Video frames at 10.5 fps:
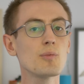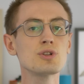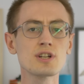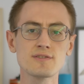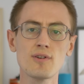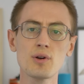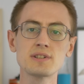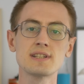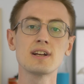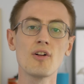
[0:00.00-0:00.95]
we're just
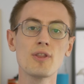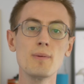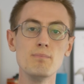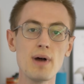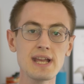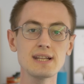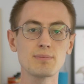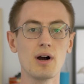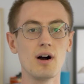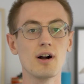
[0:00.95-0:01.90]
focusing on the main
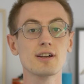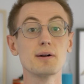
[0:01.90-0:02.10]
park,